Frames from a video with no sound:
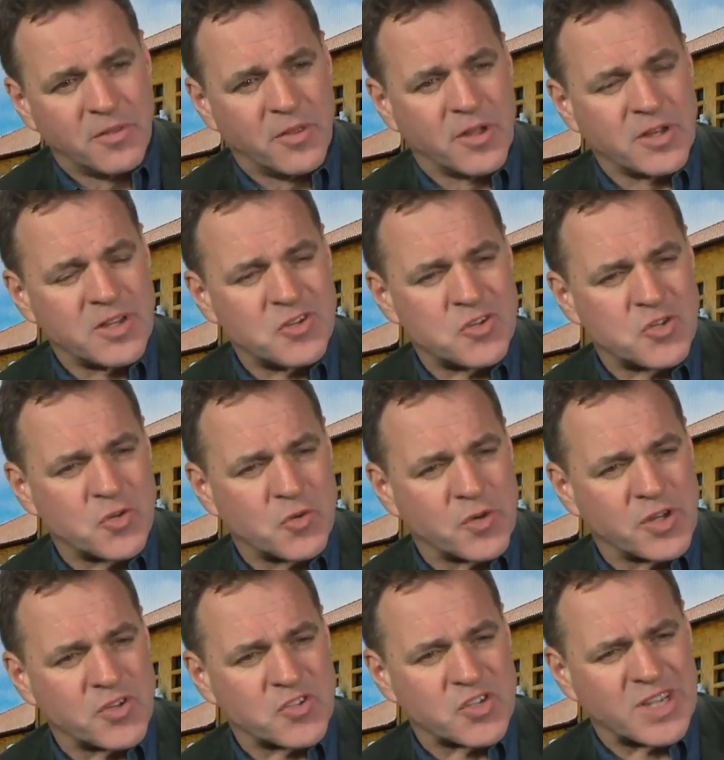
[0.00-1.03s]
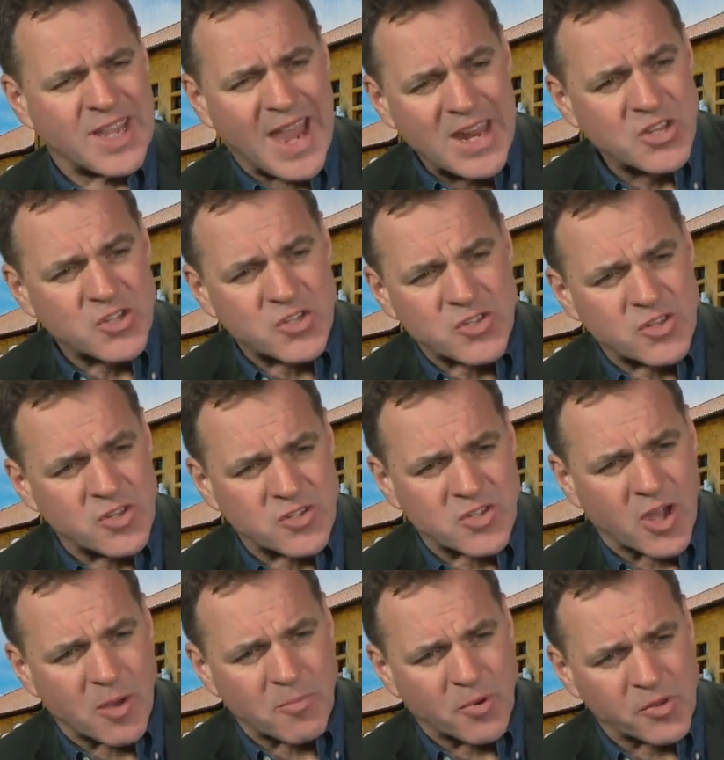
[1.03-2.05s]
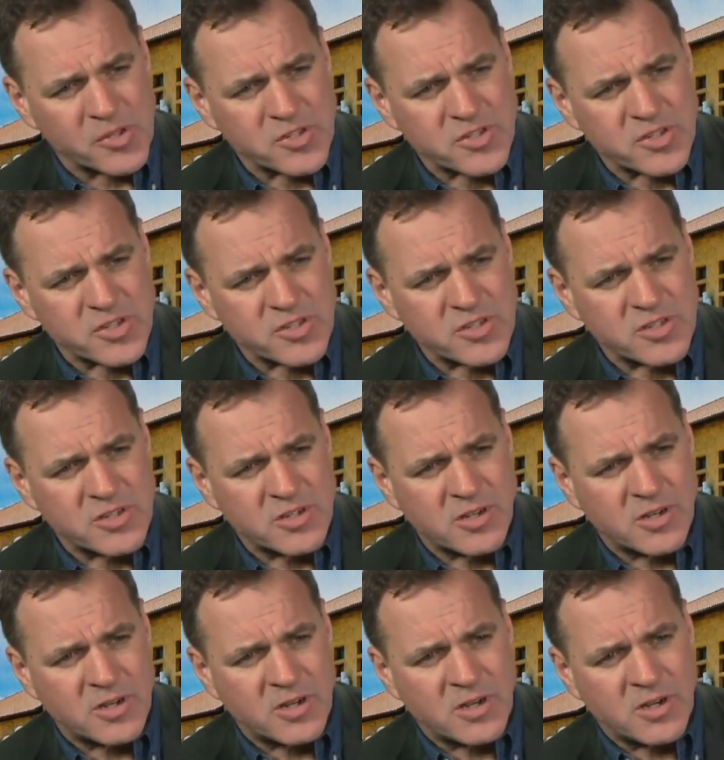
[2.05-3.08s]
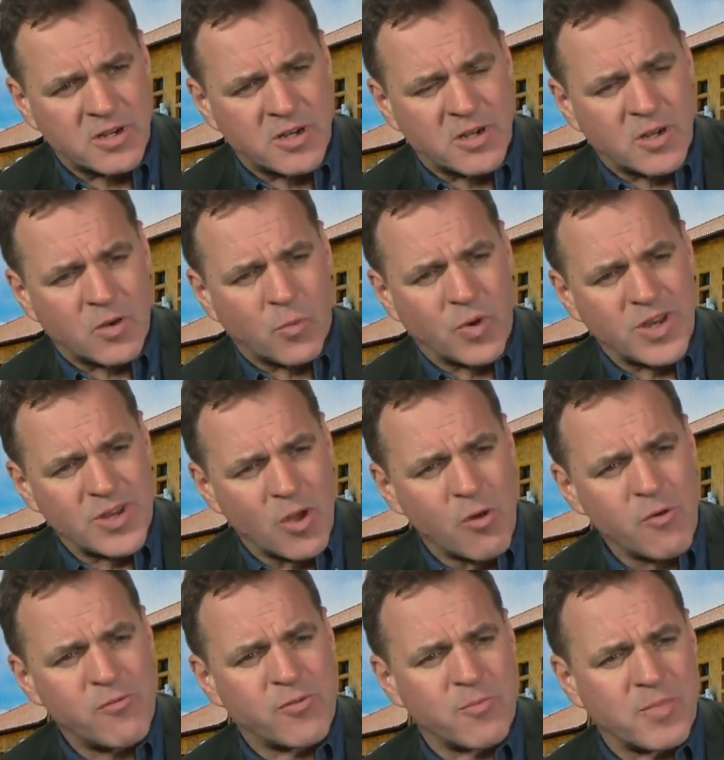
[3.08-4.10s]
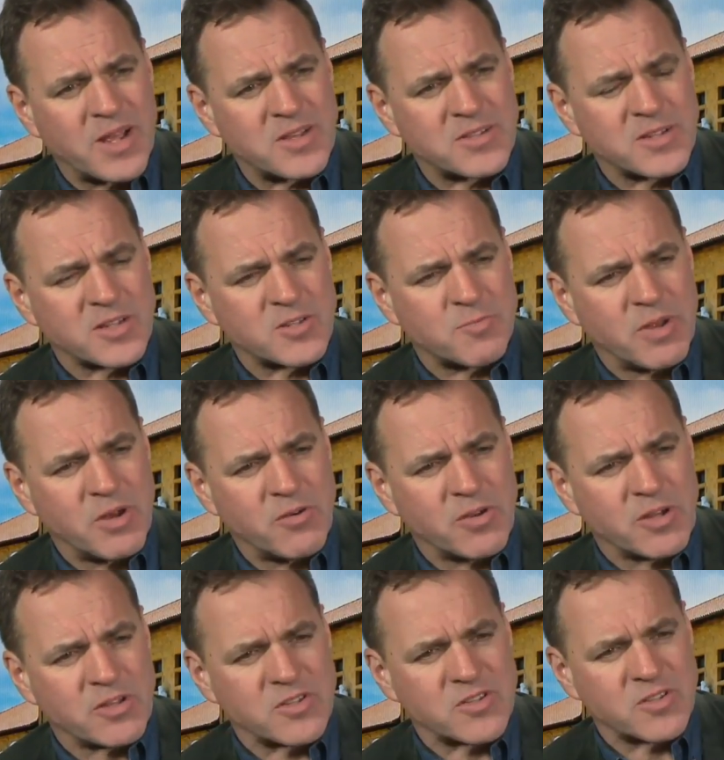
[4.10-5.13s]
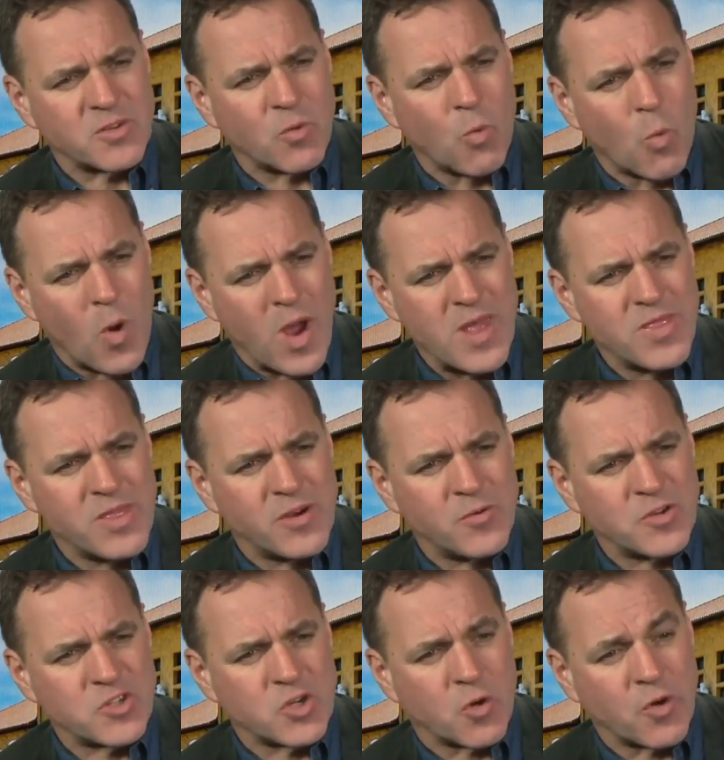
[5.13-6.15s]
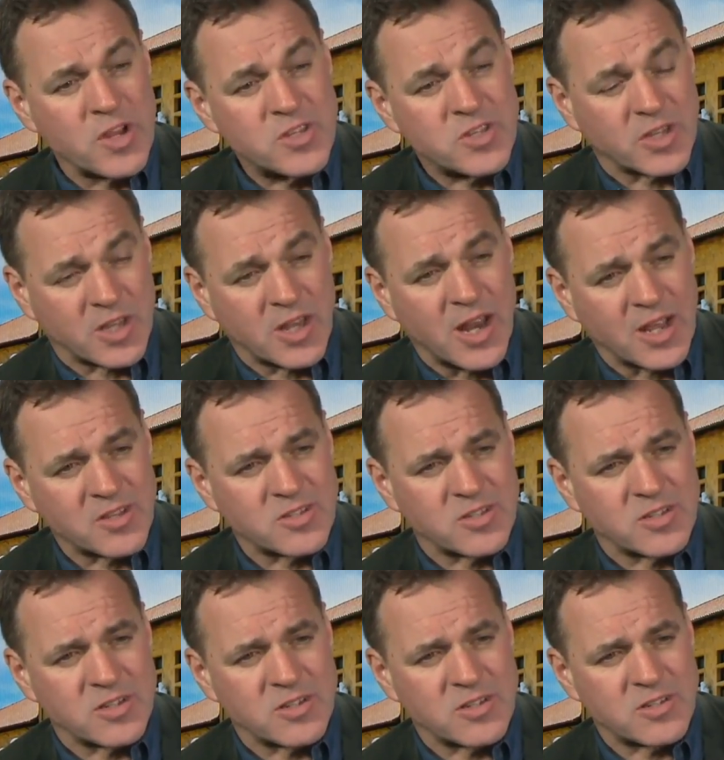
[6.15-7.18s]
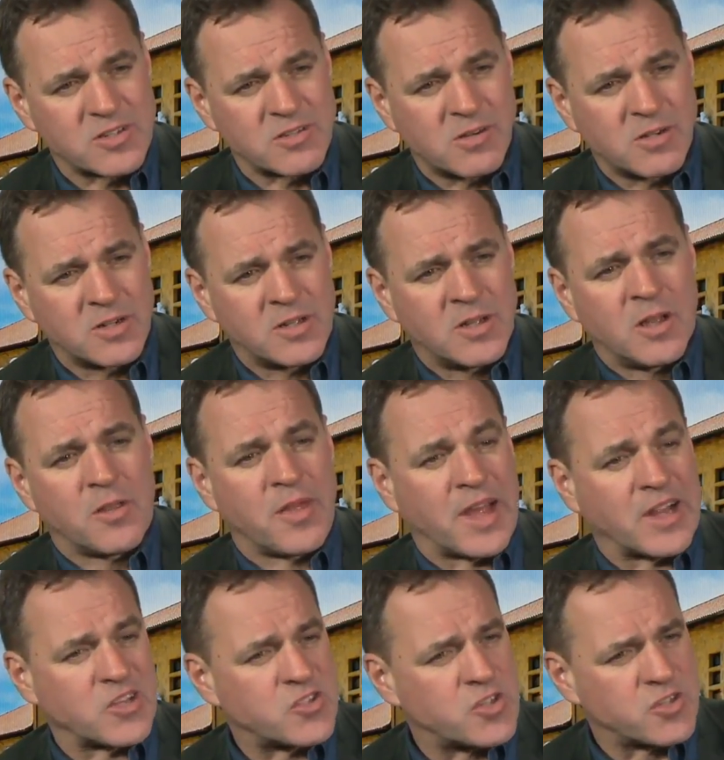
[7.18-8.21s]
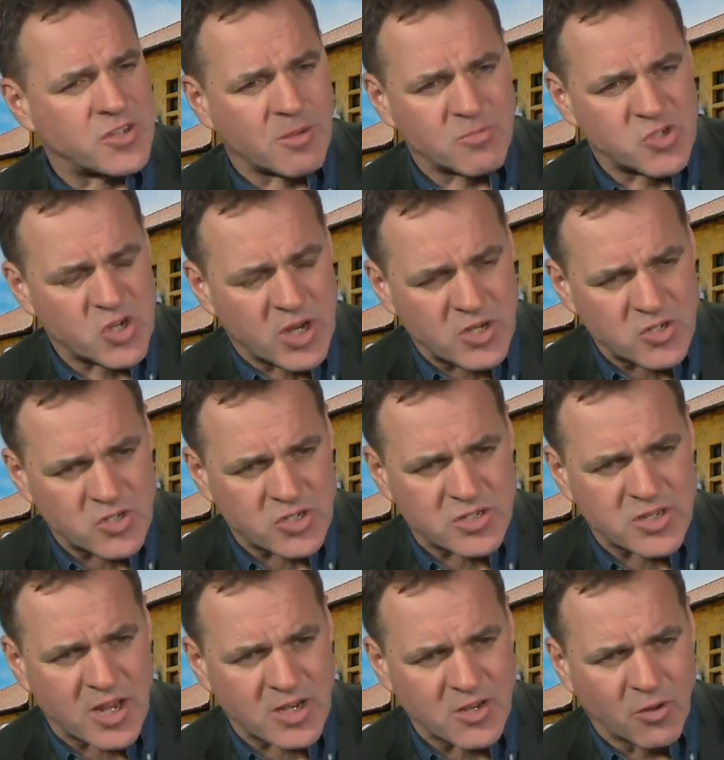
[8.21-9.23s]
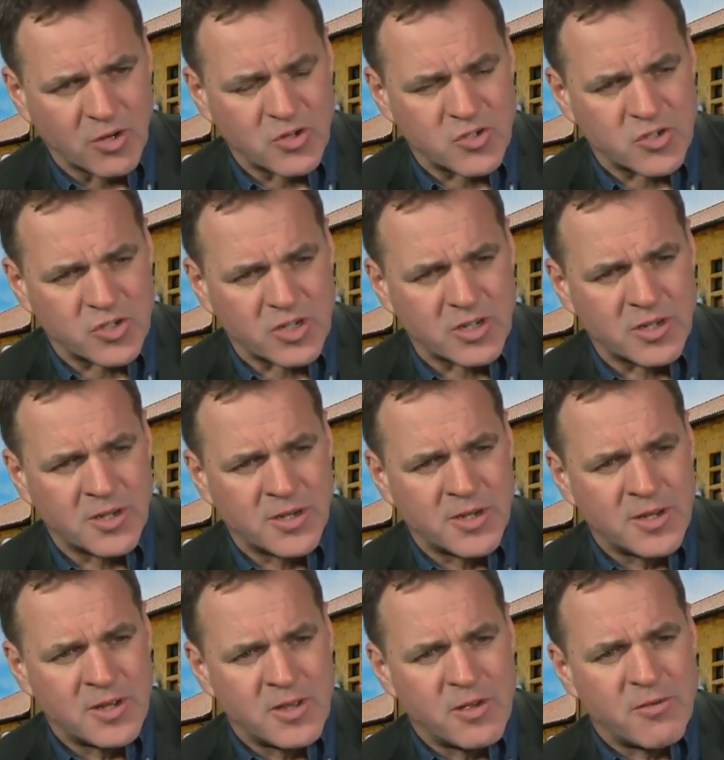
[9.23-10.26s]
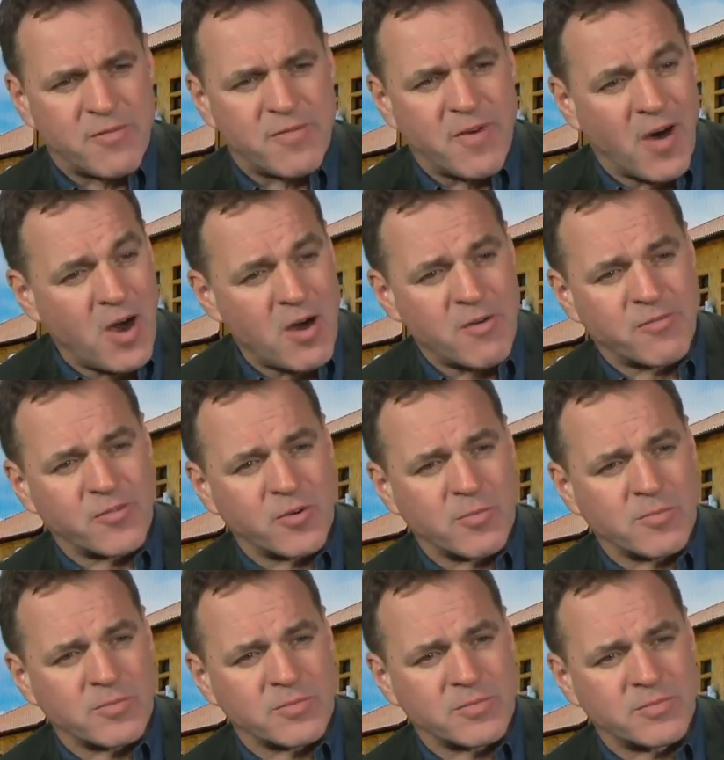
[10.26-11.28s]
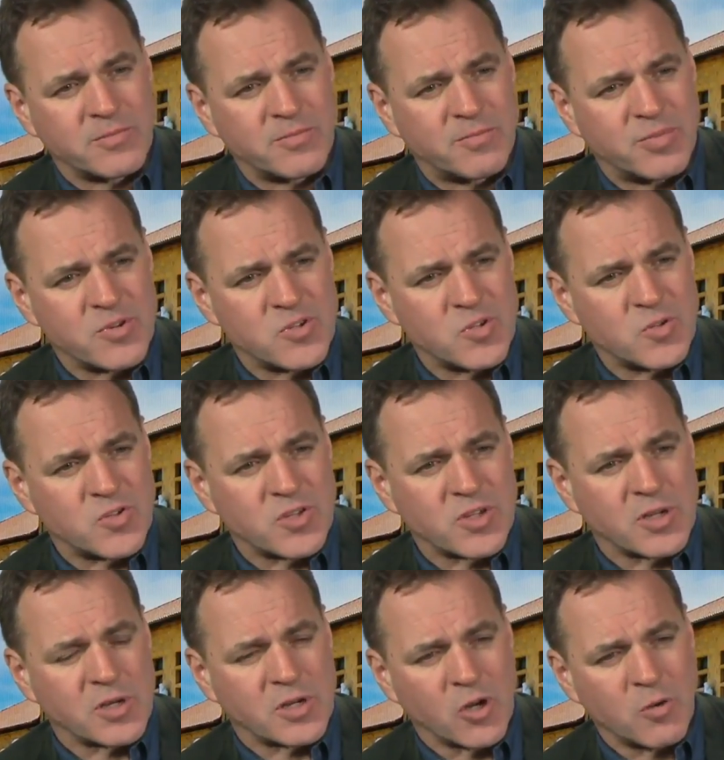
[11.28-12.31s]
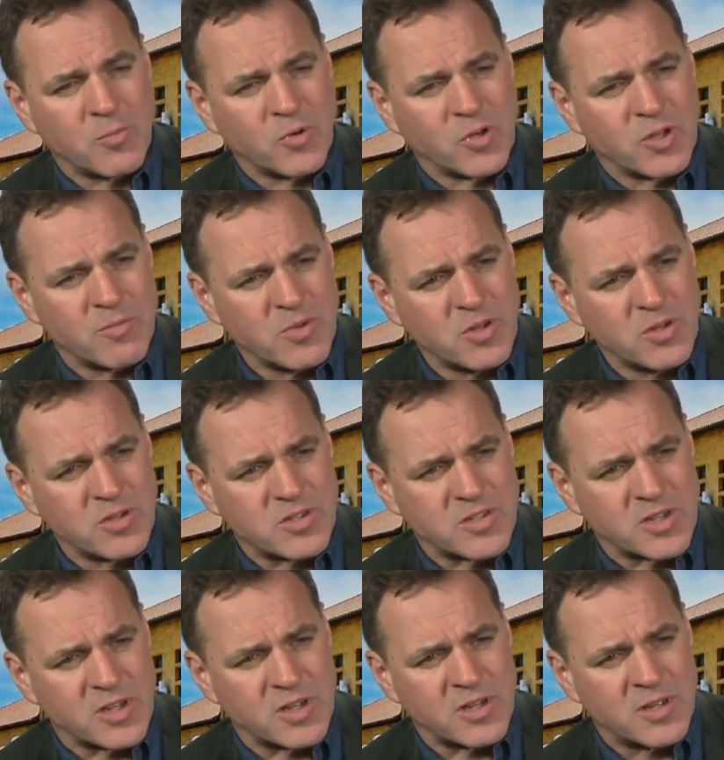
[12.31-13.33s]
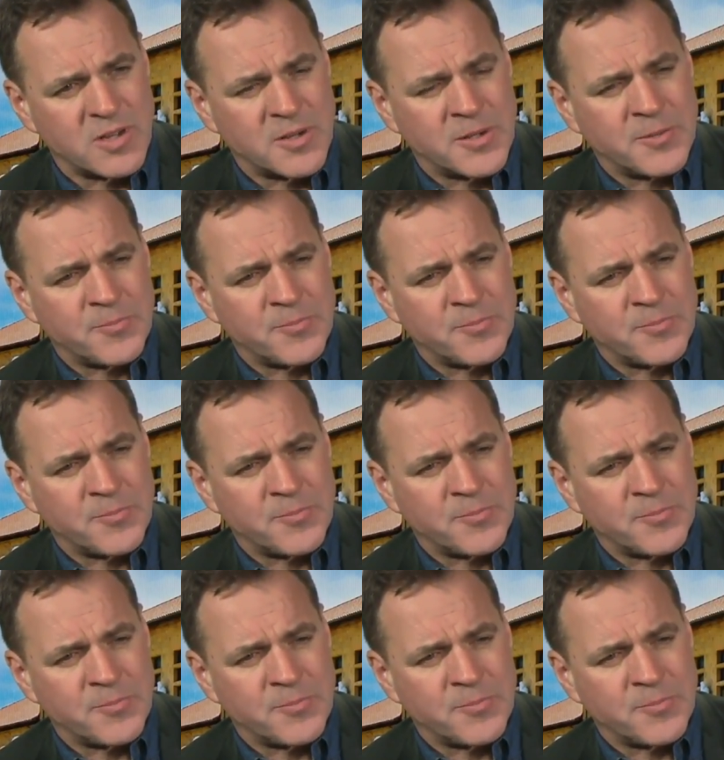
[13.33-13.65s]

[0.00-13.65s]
that history is against this hypothesis. We know from past experience that when there is greater connectedness, thanks to some change in technology, far from producing a global community,